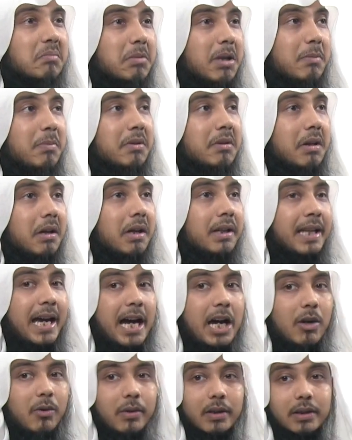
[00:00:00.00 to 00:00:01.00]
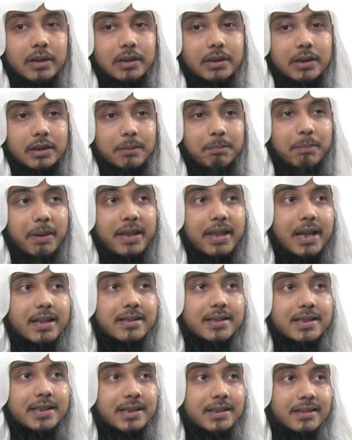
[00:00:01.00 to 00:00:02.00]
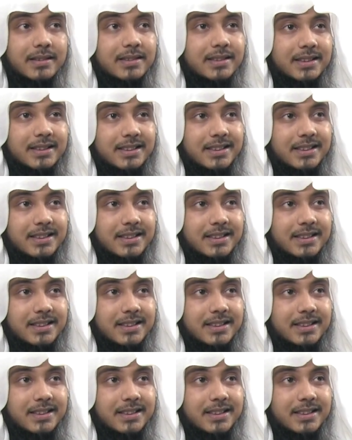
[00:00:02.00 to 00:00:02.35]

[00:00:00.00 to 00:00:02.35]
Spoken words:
maybe an hour. But that's it.